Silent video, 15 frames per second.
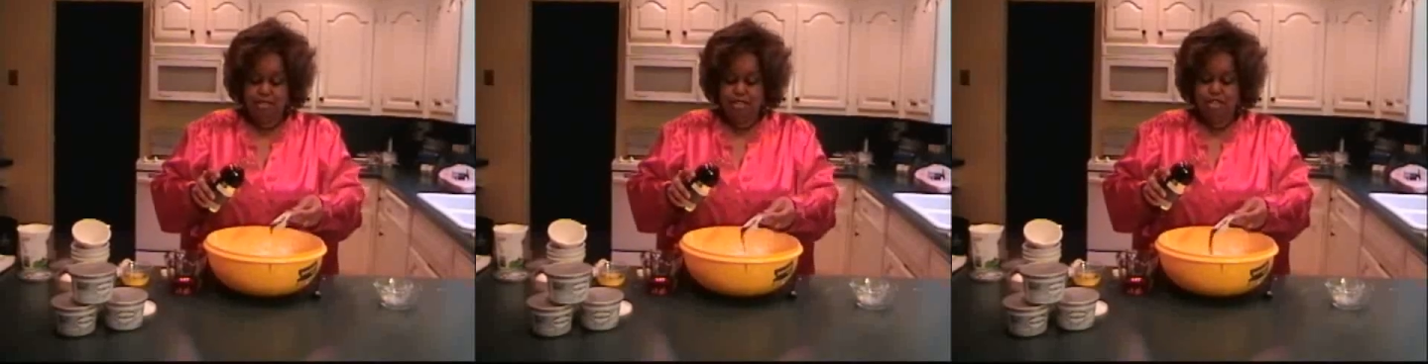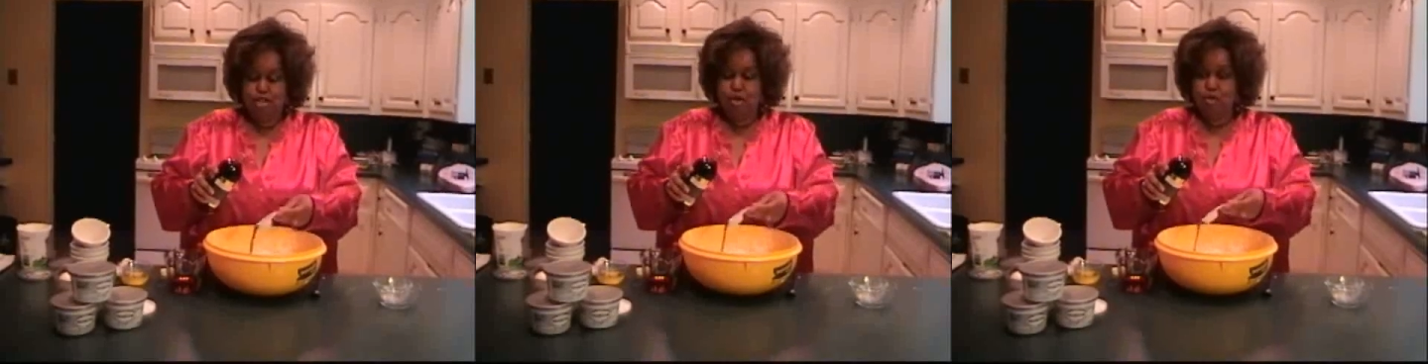
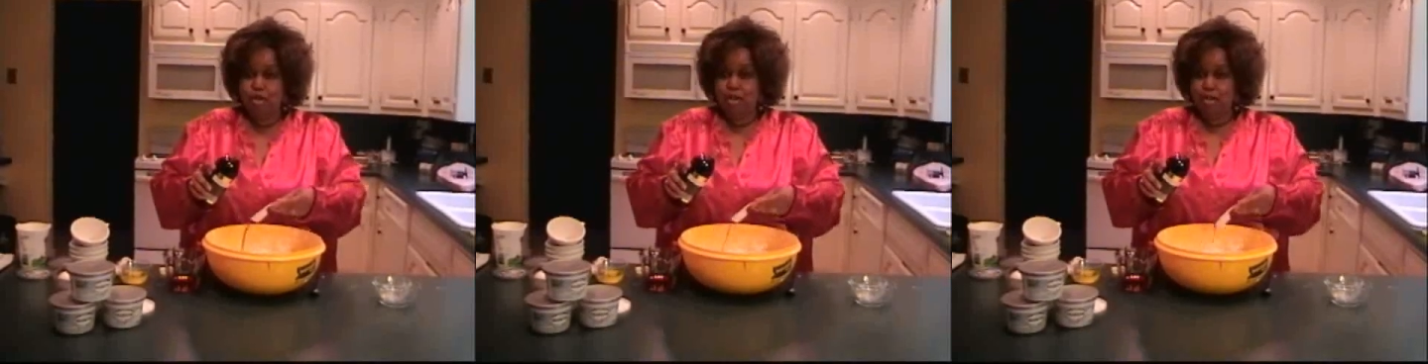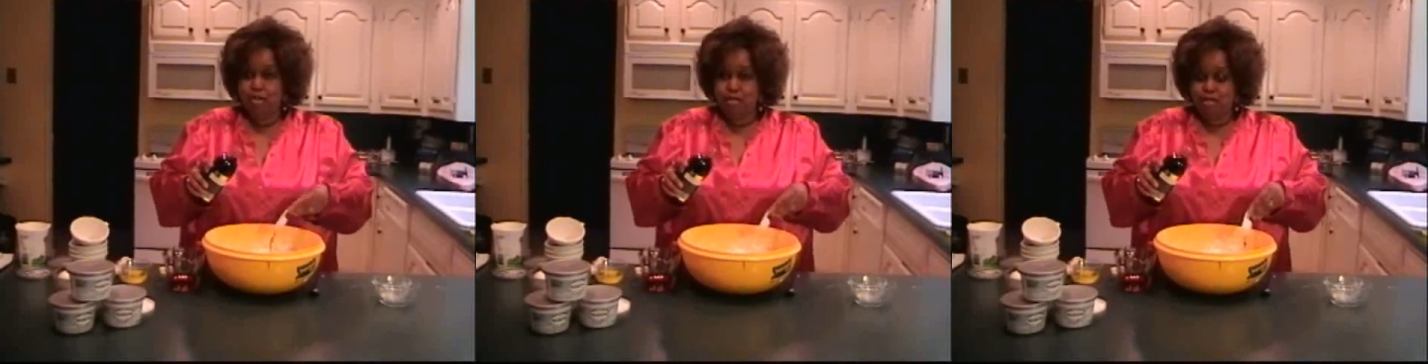You know, when
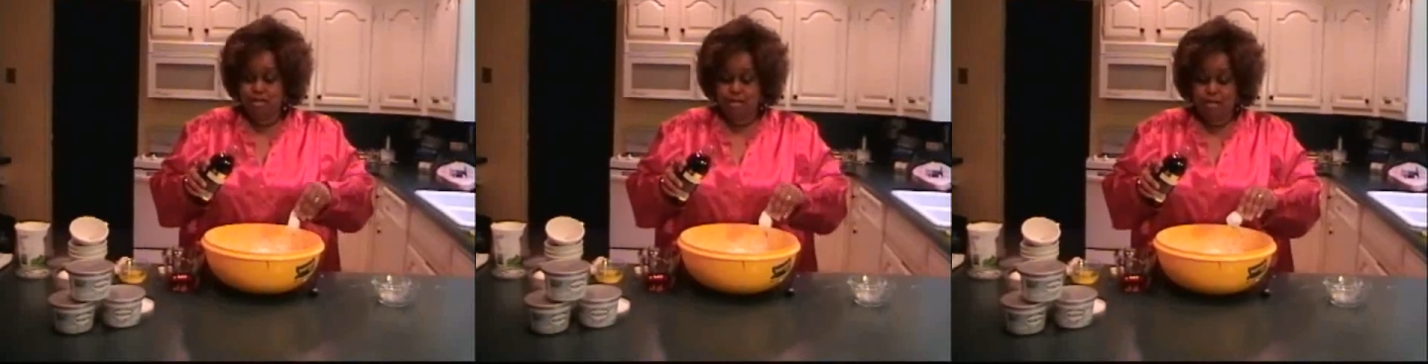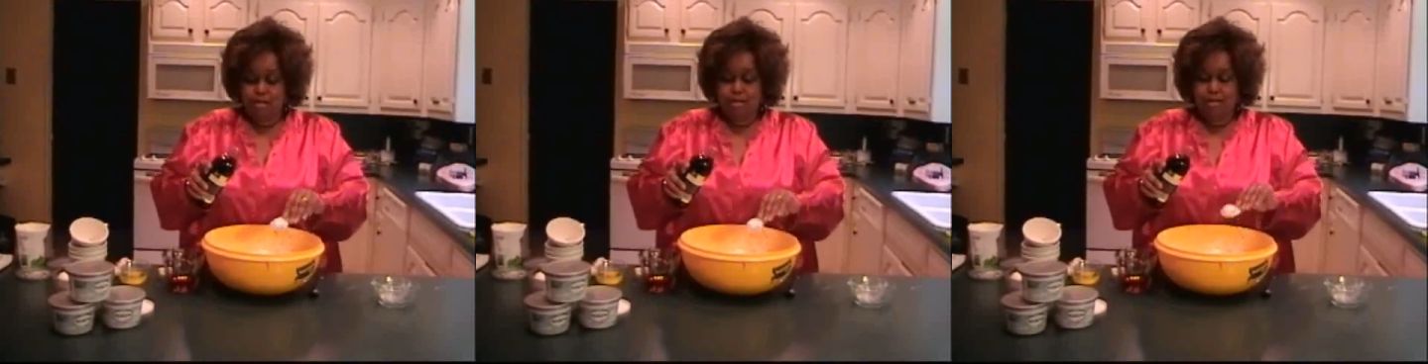I
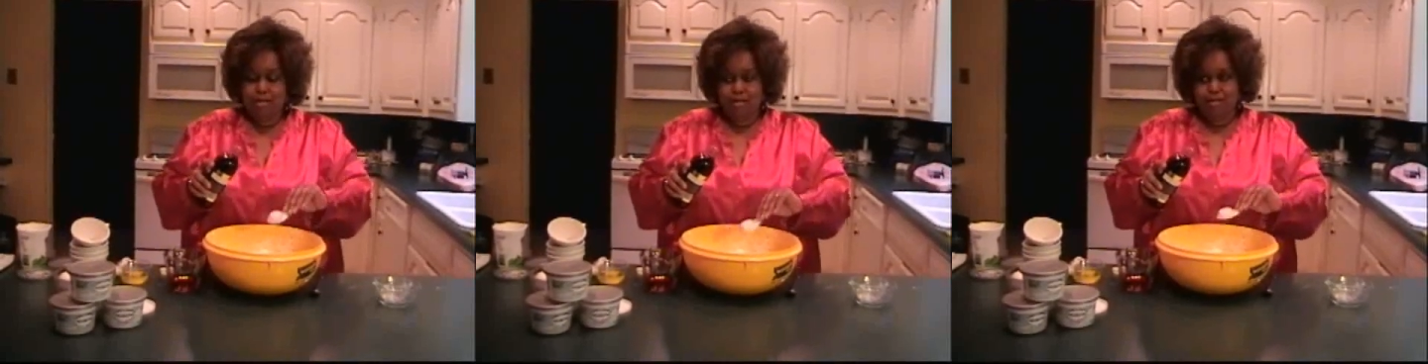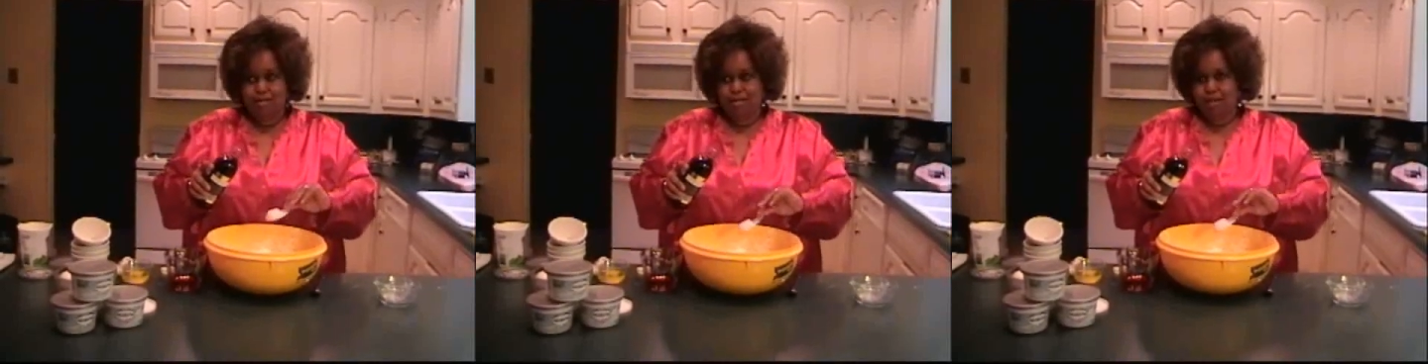used to
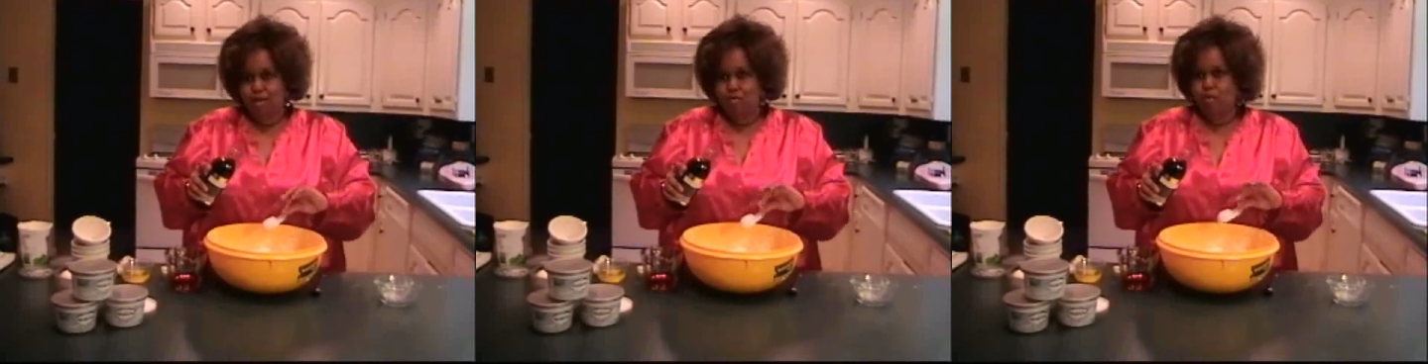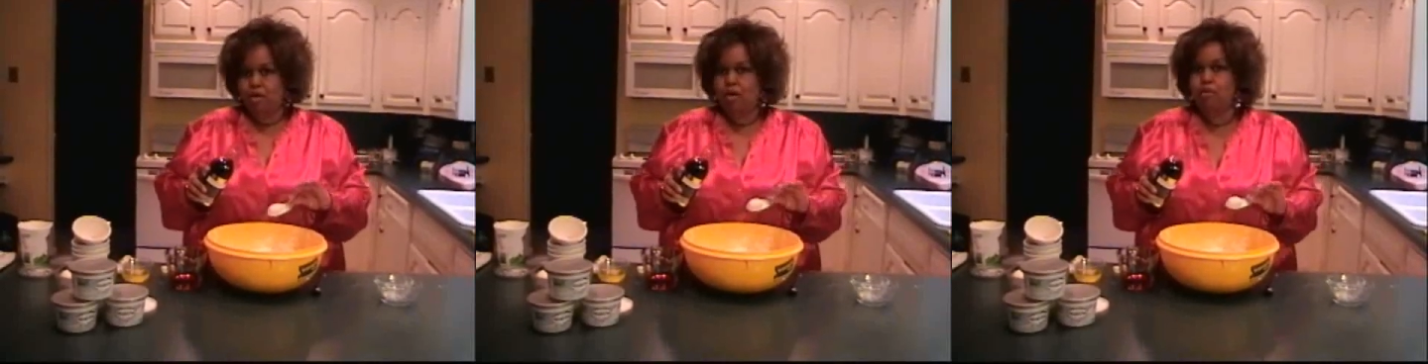
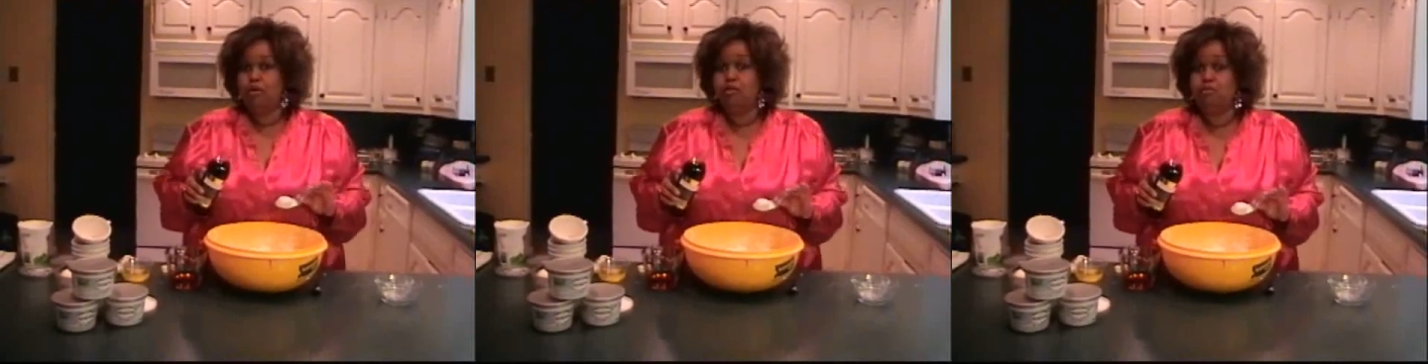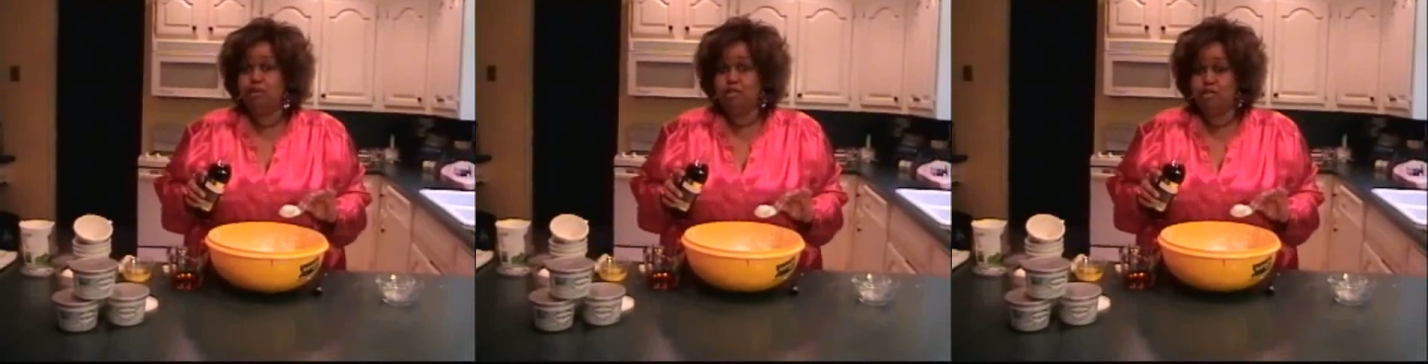date when I
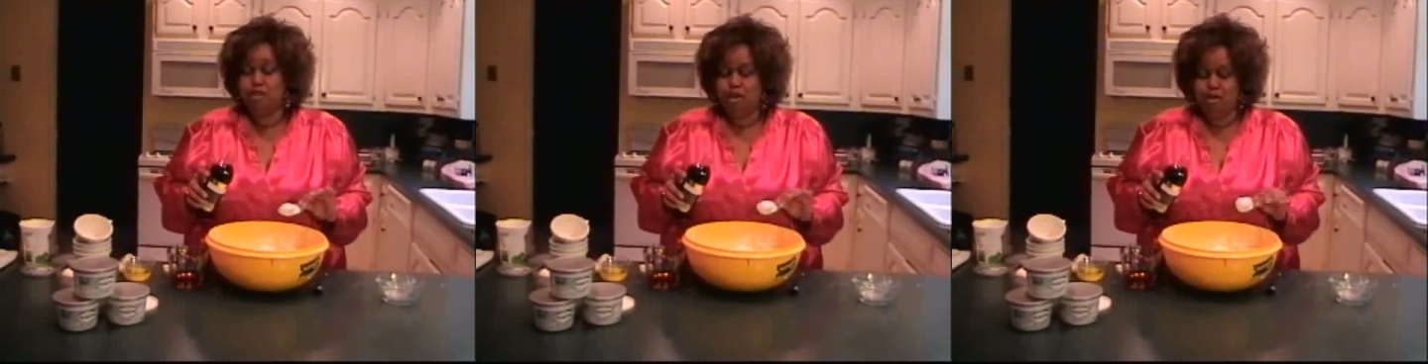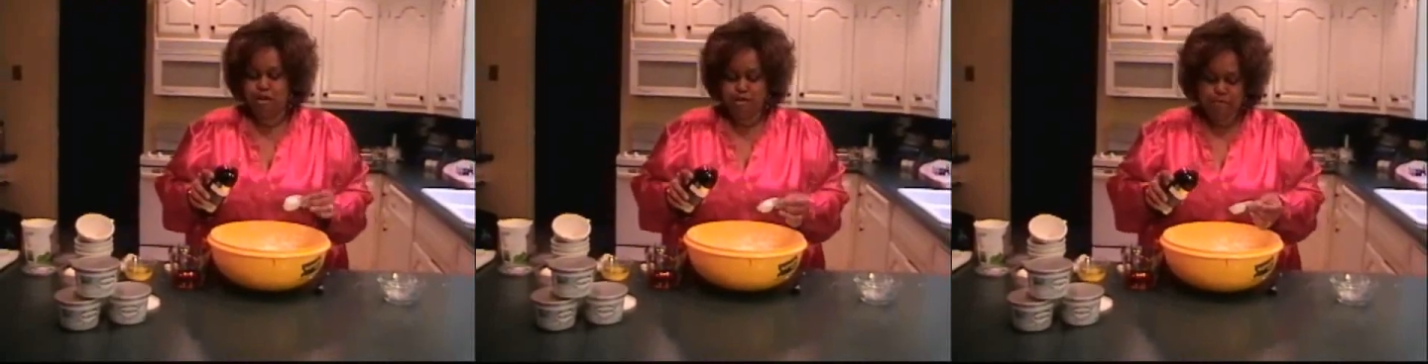was much
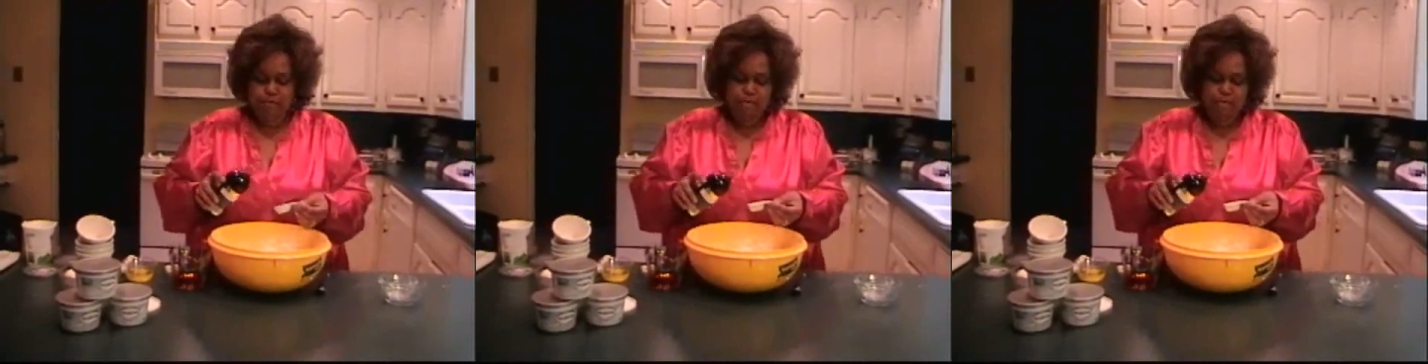younger,